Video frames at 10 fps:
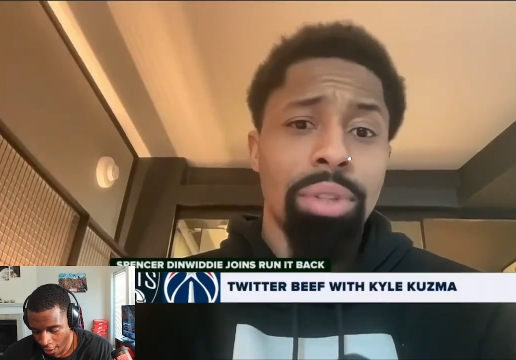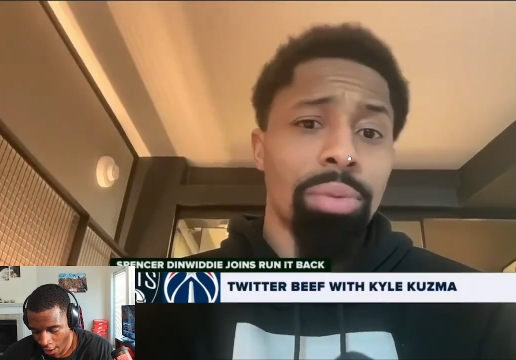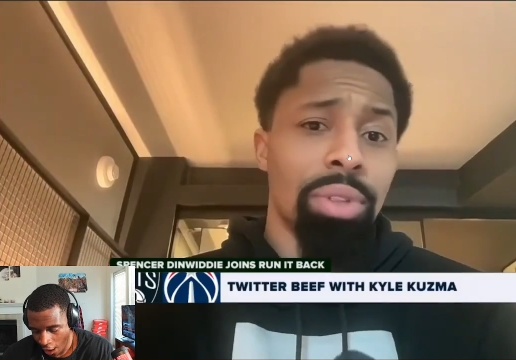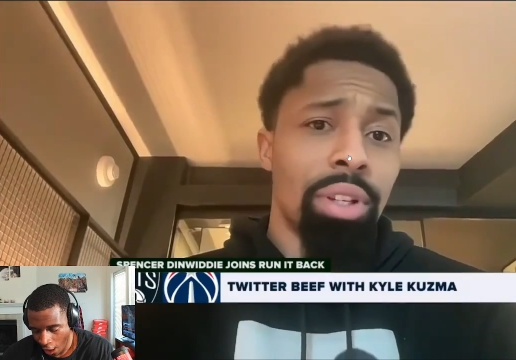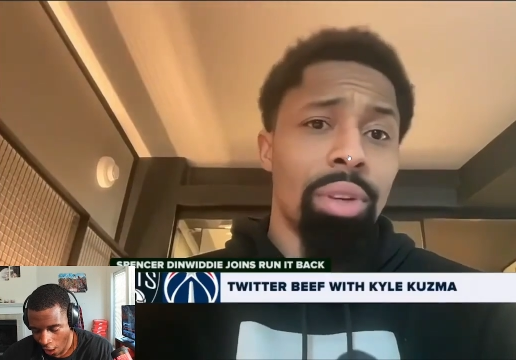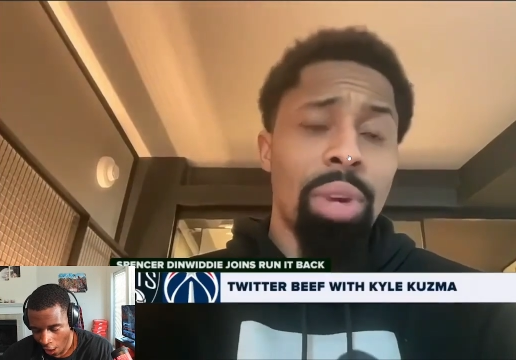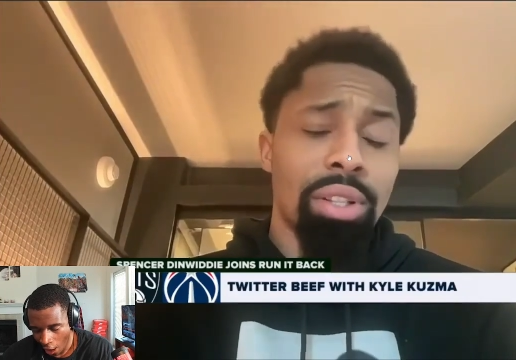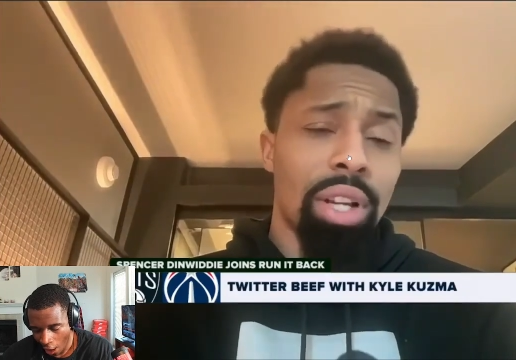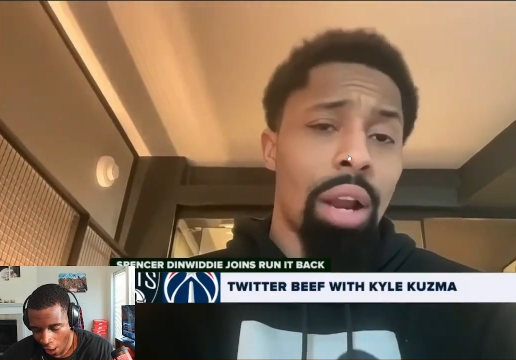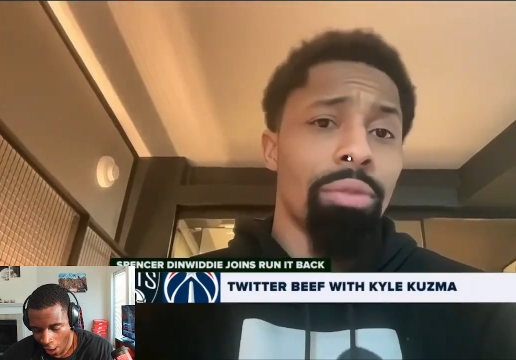Speaker 1: Just went to the
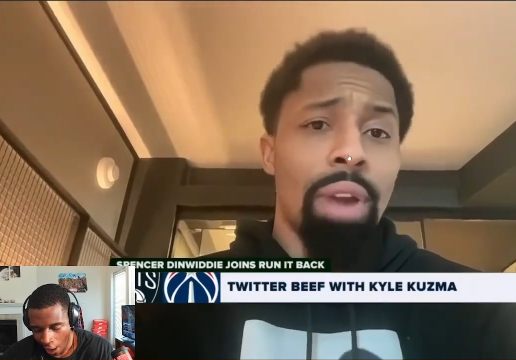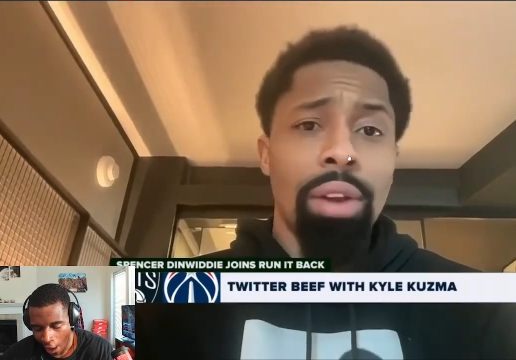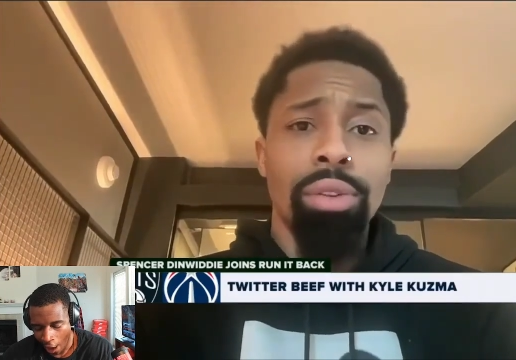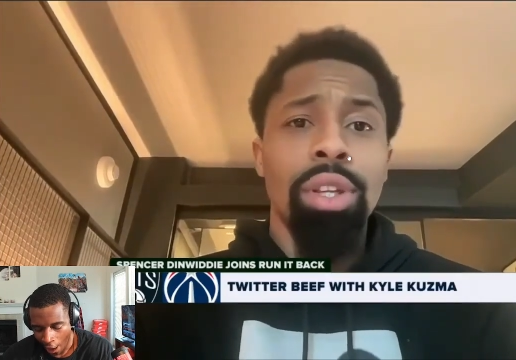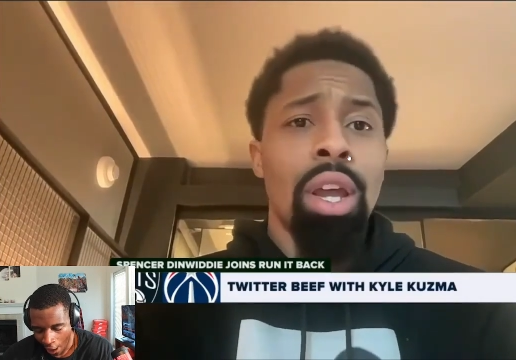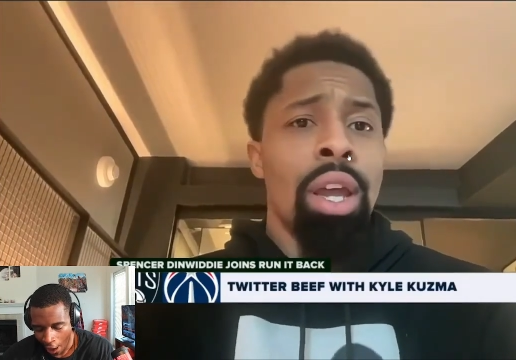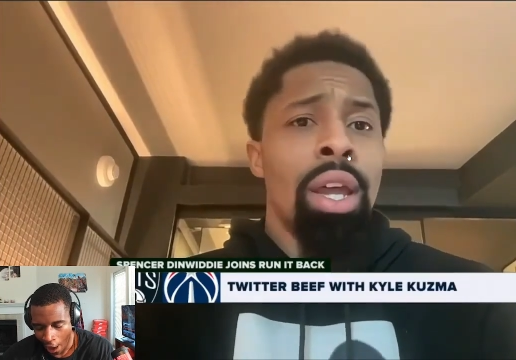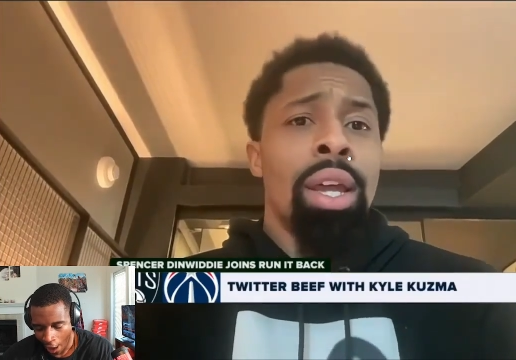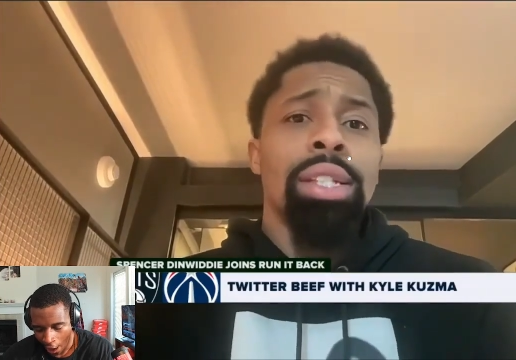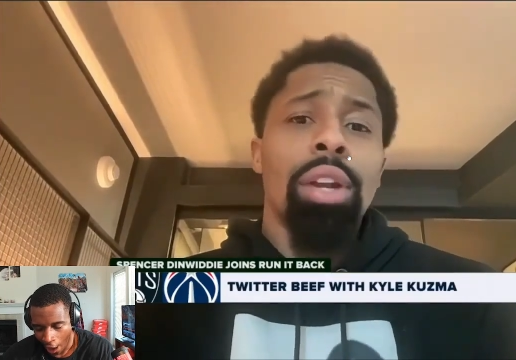Western Conference Finals,
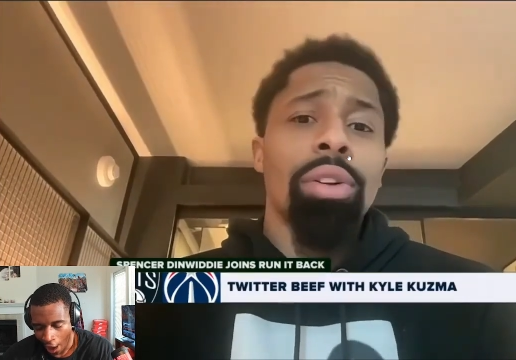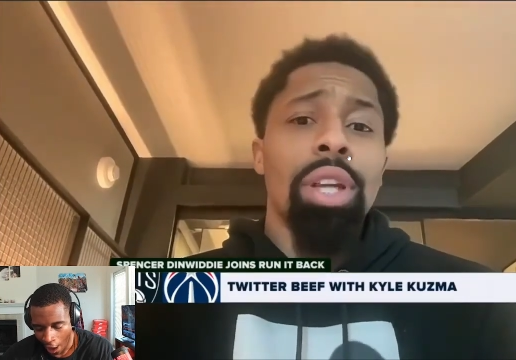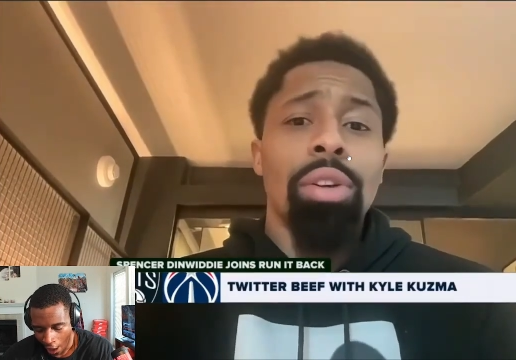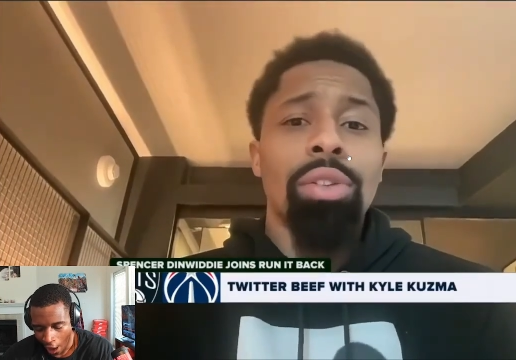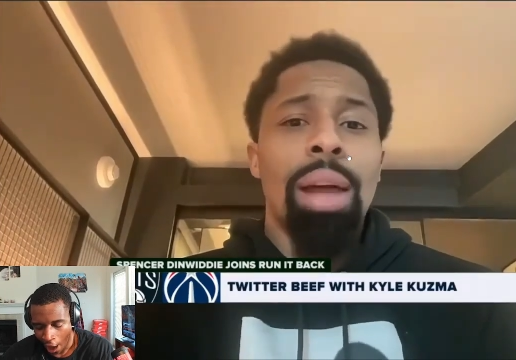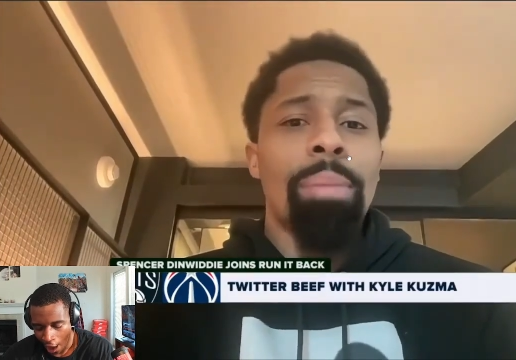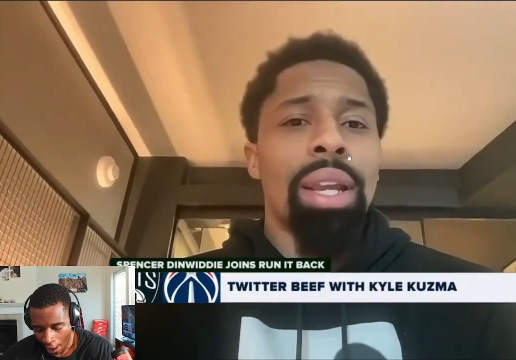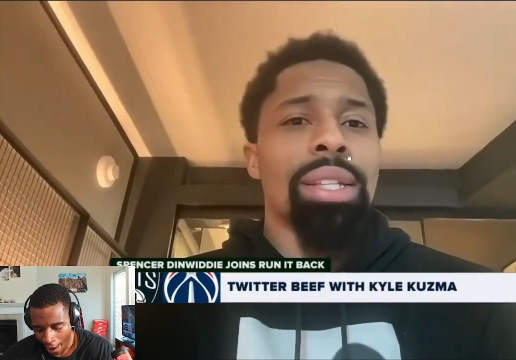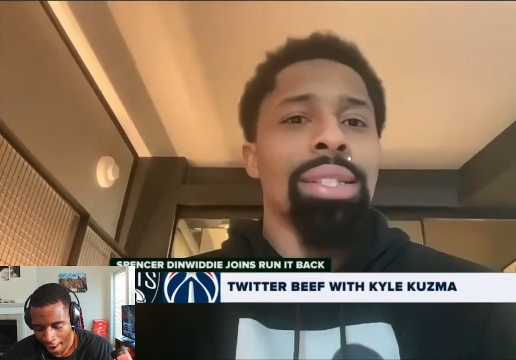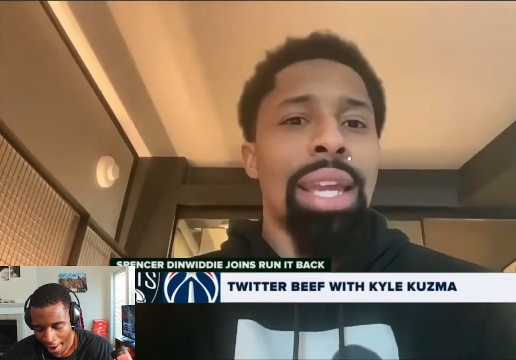et cetera, et cetera. So I
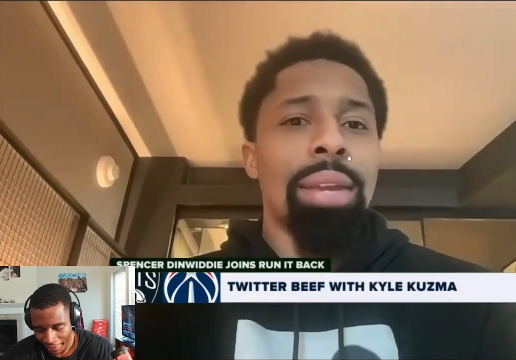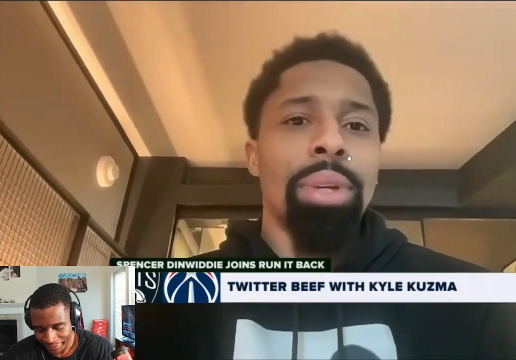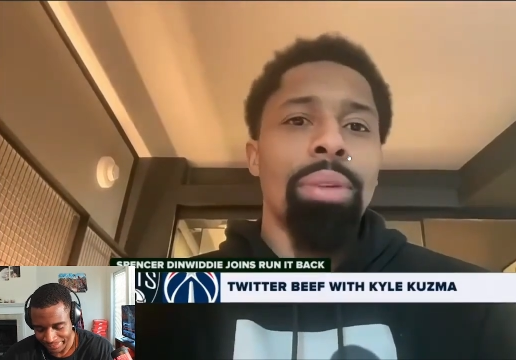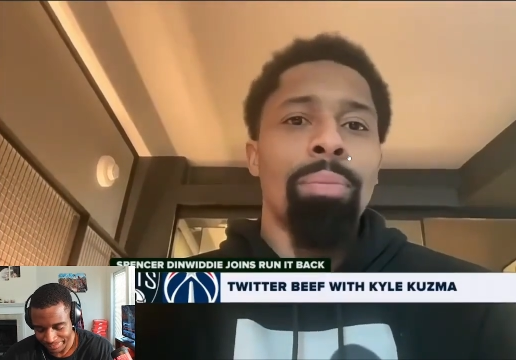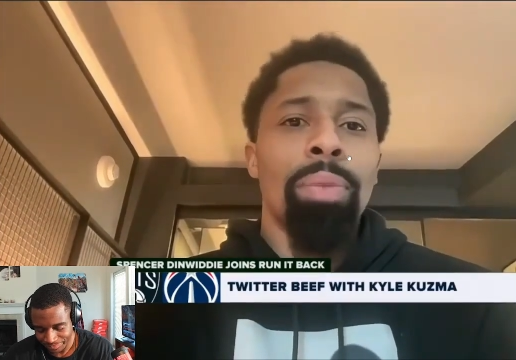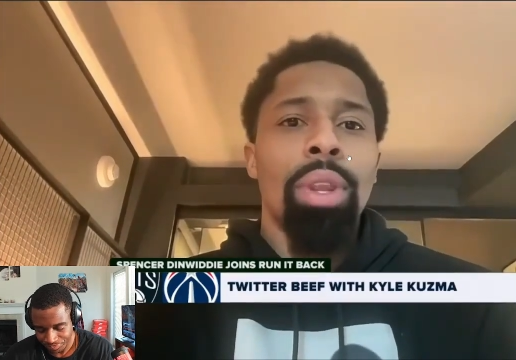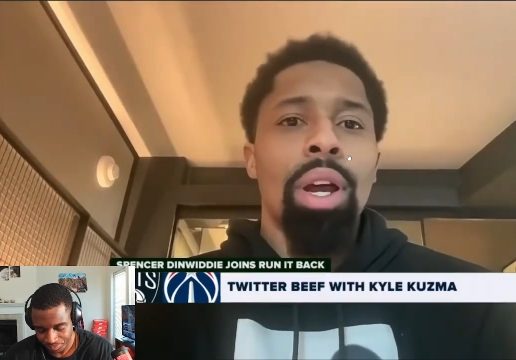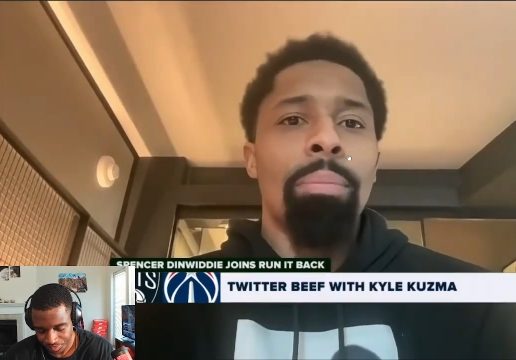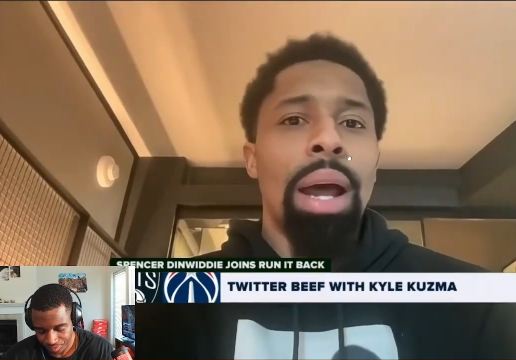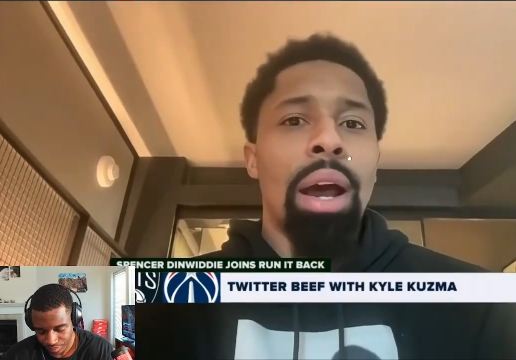make a statement
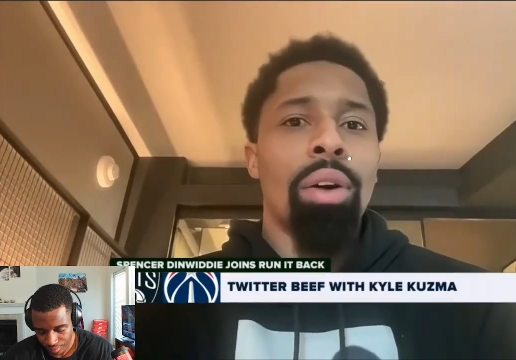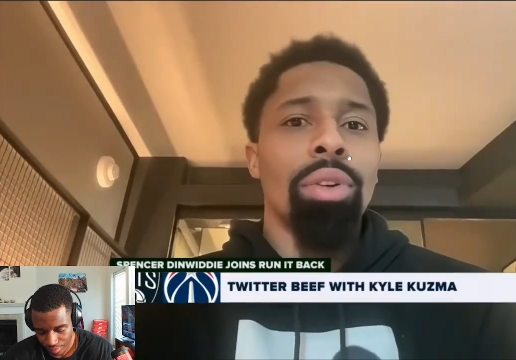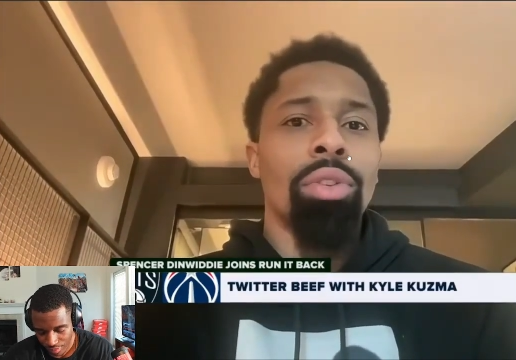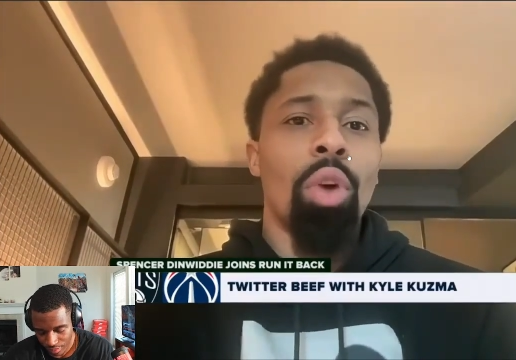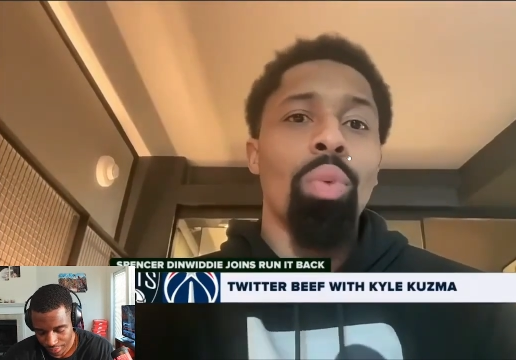about, you know,